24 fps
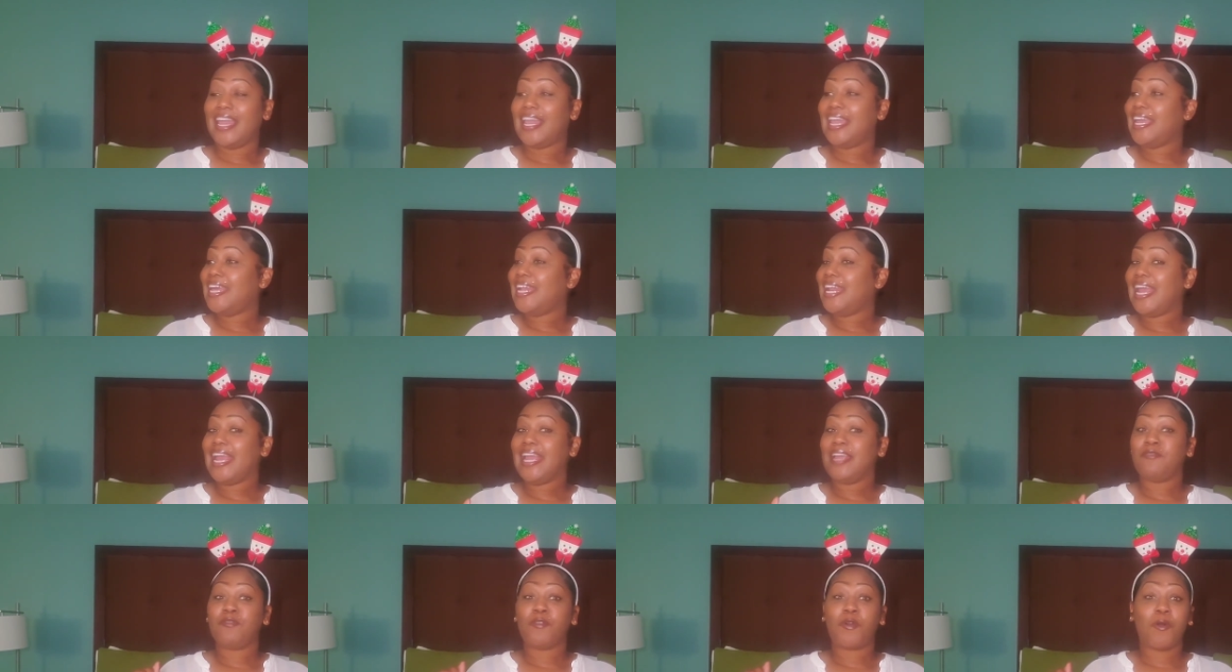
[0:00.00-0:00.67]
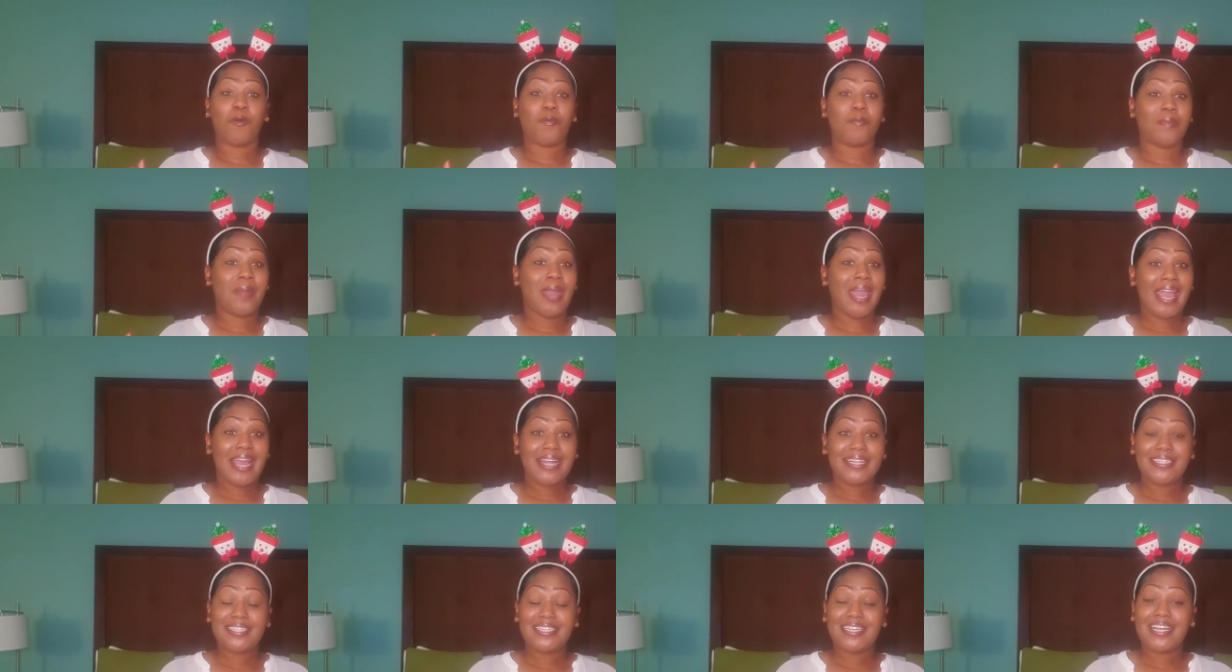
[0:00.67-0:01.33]
It ain't
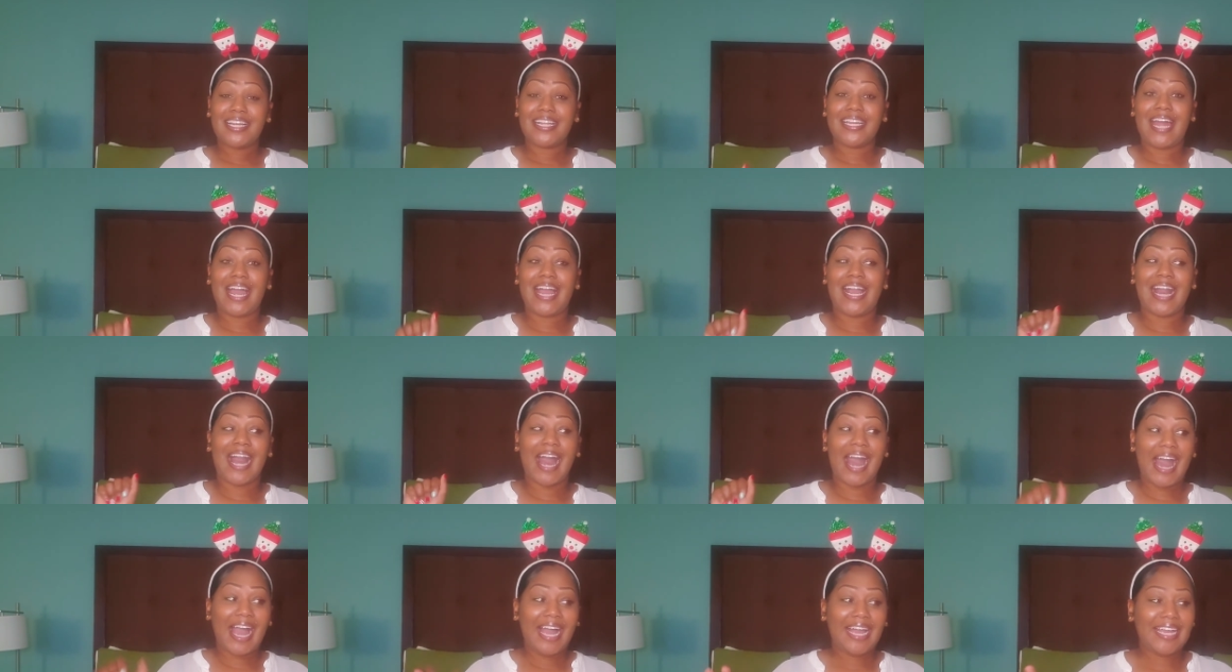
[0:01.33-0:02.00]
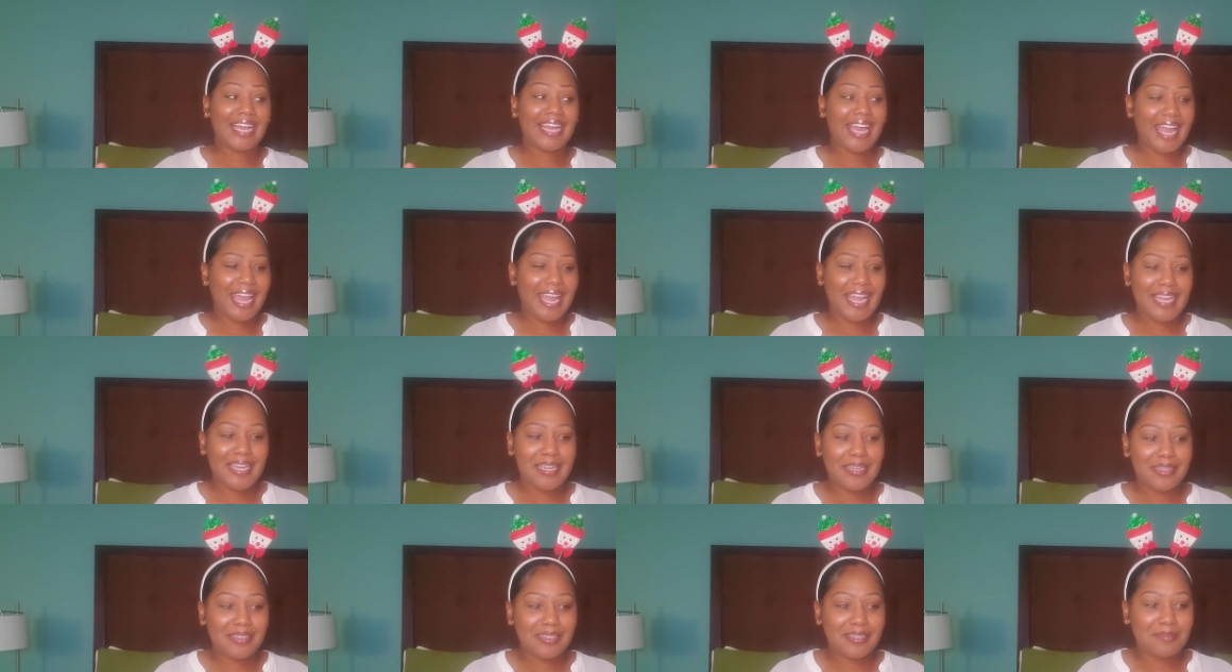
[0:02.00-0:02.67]
romantic. Like, I
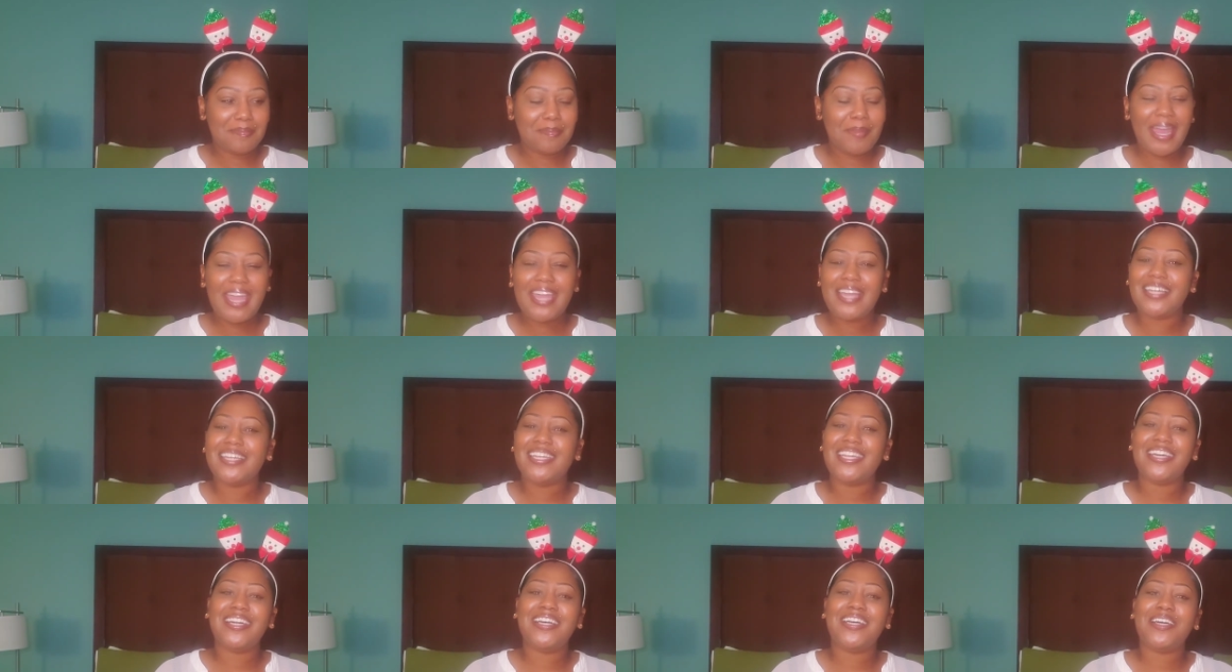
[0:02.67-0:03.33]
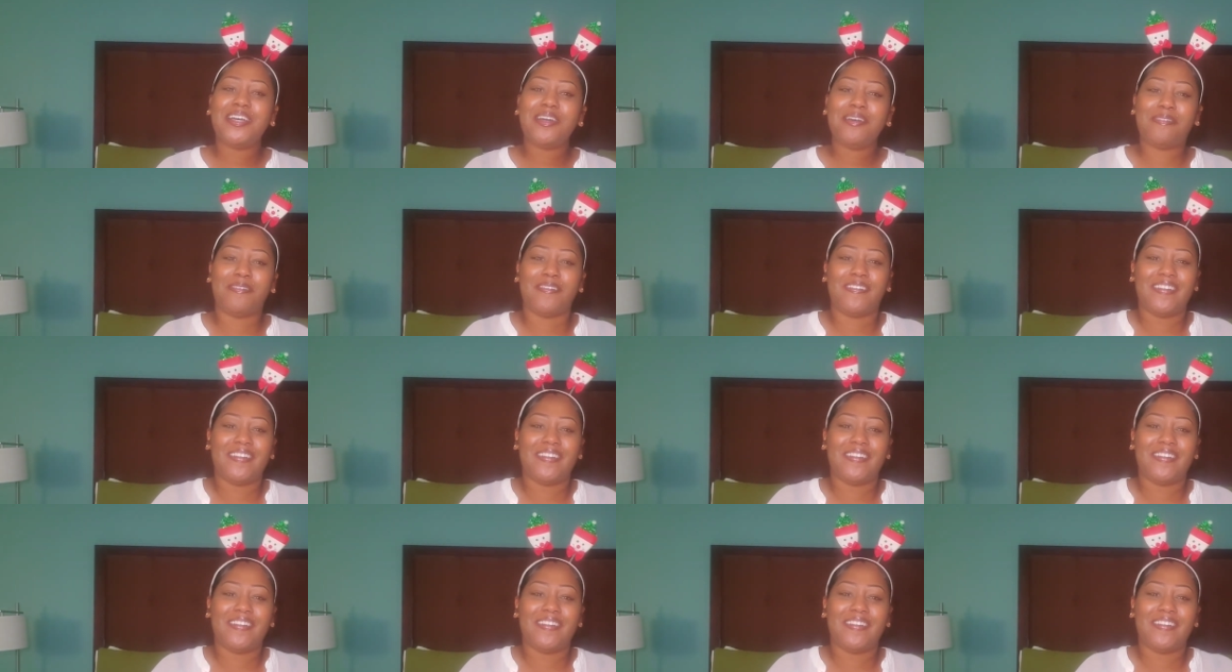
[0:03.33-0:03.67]
can't make love.